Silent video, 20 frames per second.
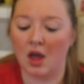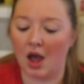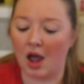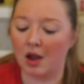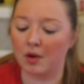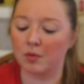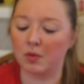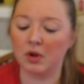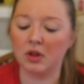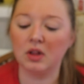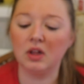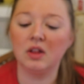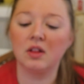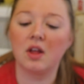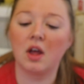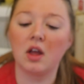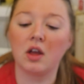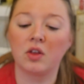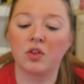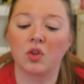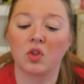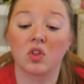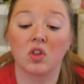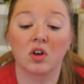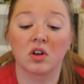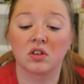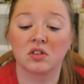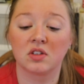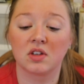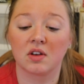I really like the
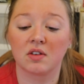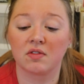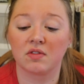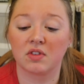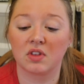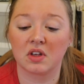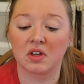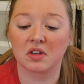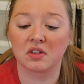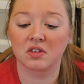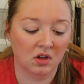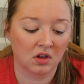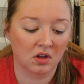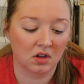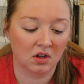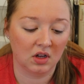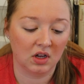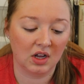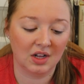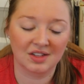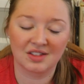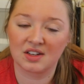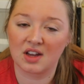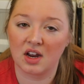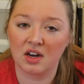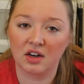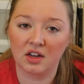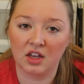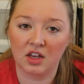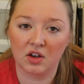looks of this. It's
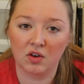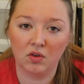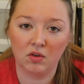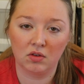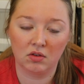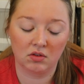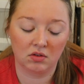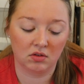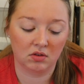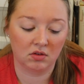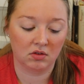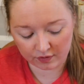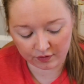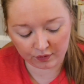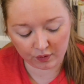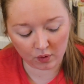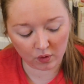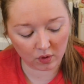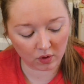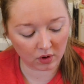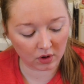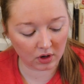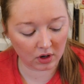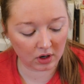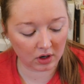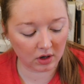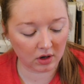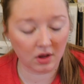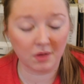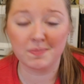kind of cute.
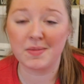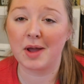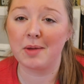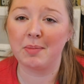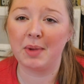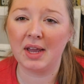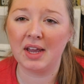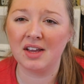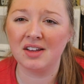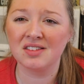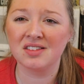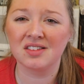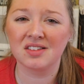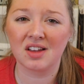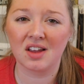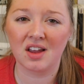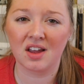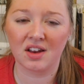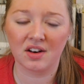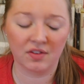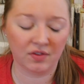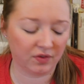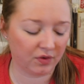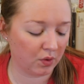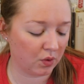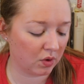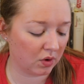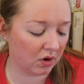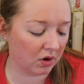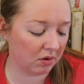For my base and
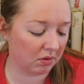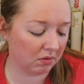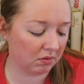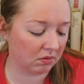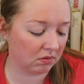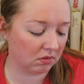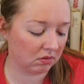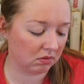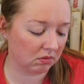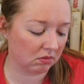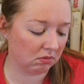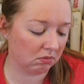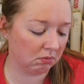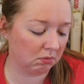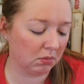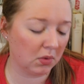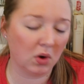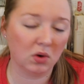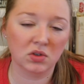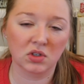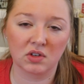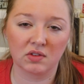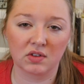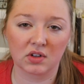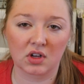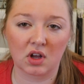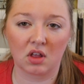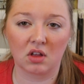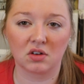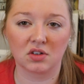for most of
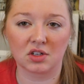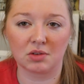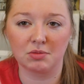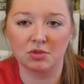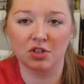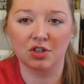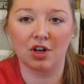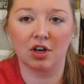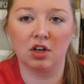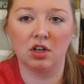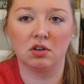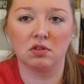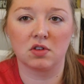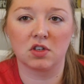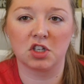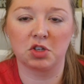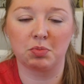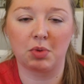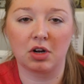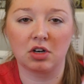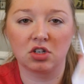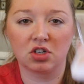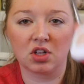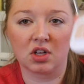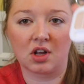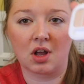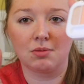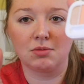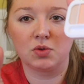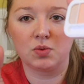the colors, I'm just going to use the sponge
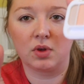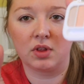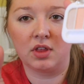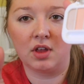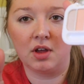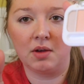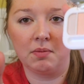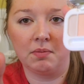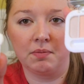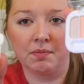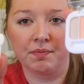that comes with it.